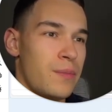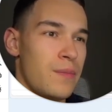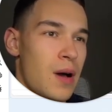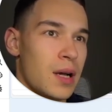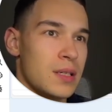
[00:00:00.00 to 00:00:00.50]

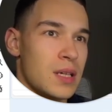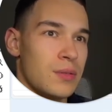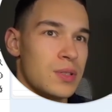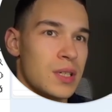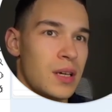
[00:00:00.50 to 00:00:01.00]
I
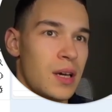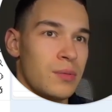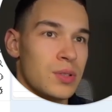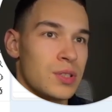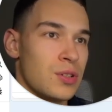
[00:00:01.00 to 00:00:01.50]
would say I
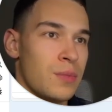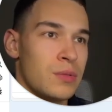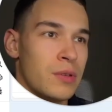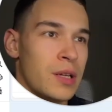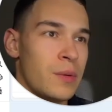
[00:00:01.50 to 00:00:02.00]
would stop it
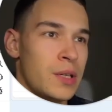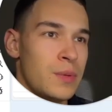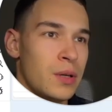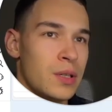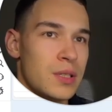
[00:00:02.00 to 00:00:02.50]
right away, to be
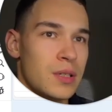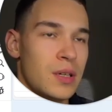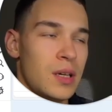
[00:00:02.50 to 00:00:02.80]
honest.